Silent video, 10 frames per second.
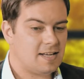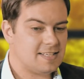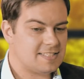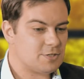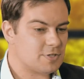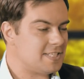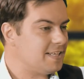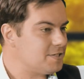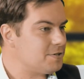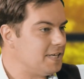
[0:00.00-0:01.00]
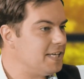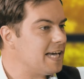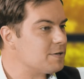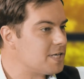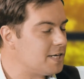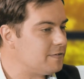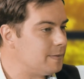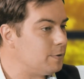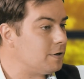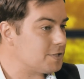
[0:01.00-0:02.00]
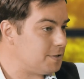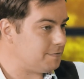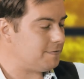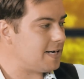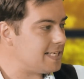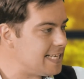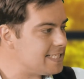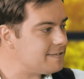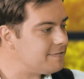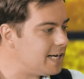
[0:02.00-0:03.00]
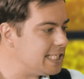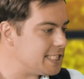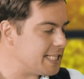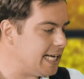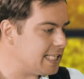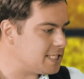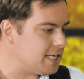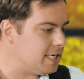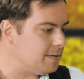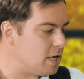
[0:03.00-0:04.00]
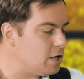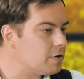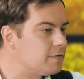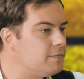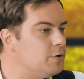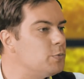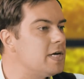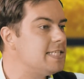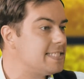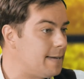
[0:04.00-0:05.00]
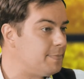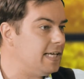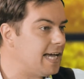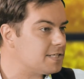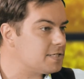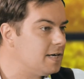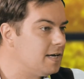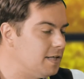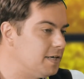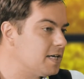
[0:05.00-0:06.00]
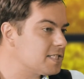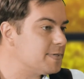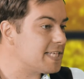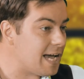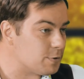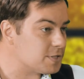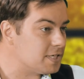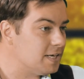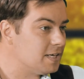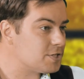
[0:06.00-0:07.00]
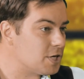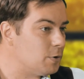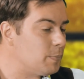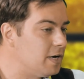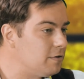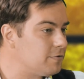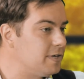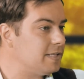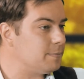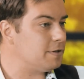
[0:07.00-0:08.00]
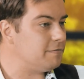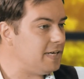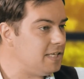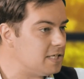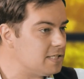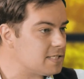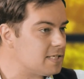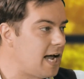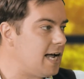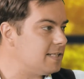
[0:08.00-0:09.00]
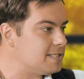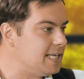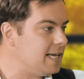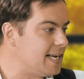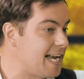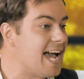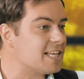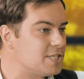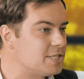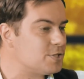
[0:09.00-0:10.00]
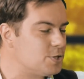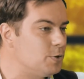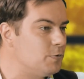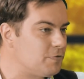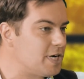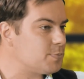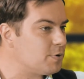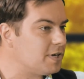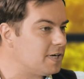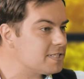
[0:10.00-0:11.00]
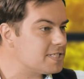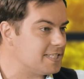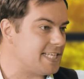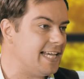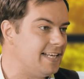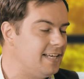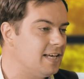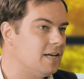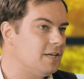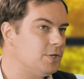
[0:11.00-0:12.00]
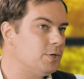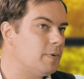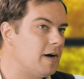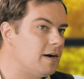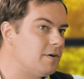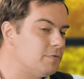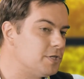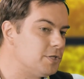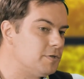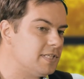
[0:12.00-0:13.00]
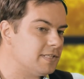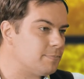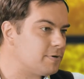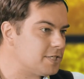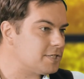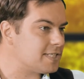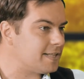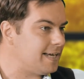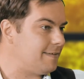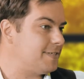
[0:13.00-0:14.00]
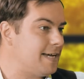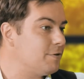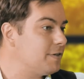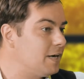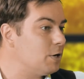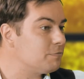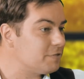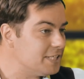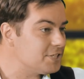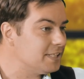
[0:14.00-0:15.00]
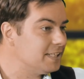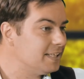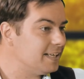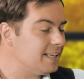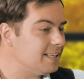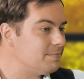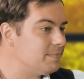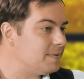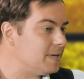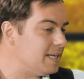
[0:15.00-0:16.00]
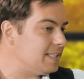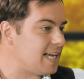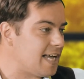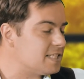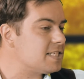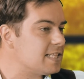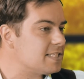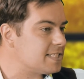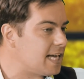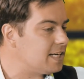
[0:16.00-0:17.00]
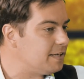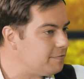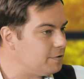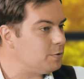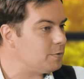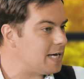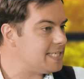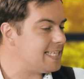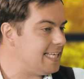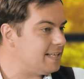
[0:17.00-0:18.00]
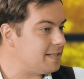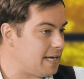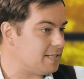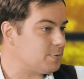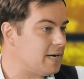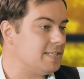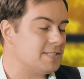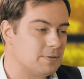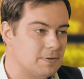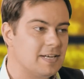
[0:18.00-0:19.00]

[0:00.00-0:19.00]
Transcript: Uh, it's interesting because you're thinking outside of the box. You've identified that um, a lot of the food waste is happening at the customer's house. So by offering them convenience and the and access to fresh products daily, you are reducing the pressures that they have to have on their home fridge, um, and, and and tackling food waste in that way. So.